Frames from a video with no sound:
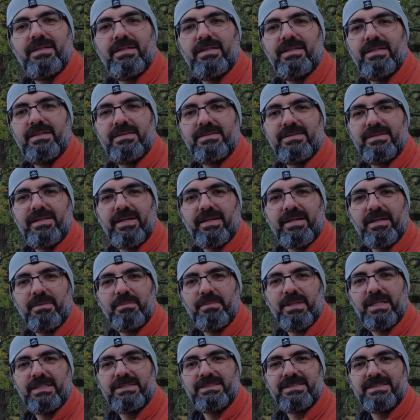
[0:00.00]
it's like a
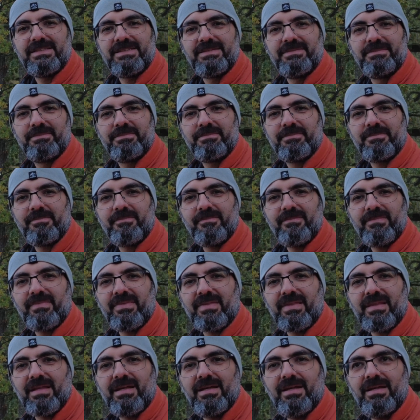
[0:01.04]
magic.
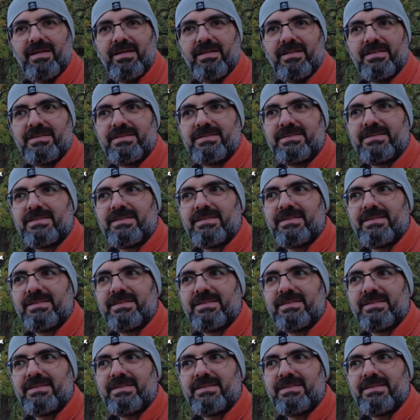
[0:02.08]
It